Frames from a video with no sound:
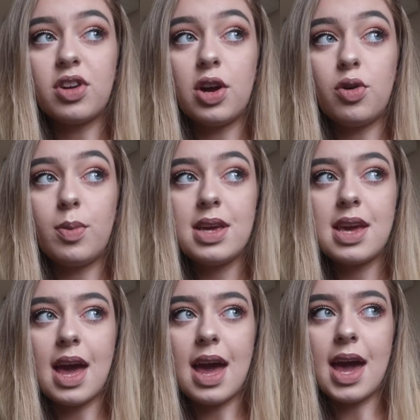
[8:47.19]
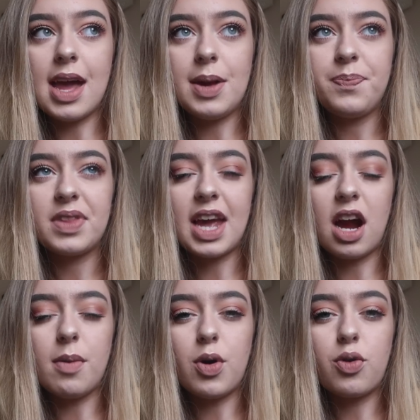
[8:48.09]
I normally get a
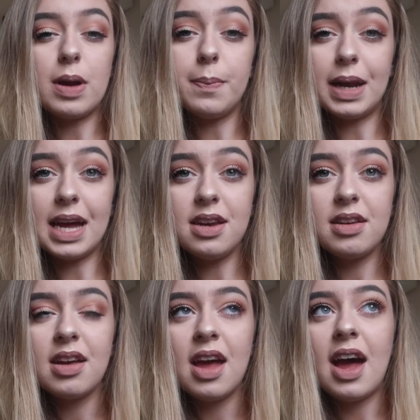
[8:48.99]
caramel cream blend,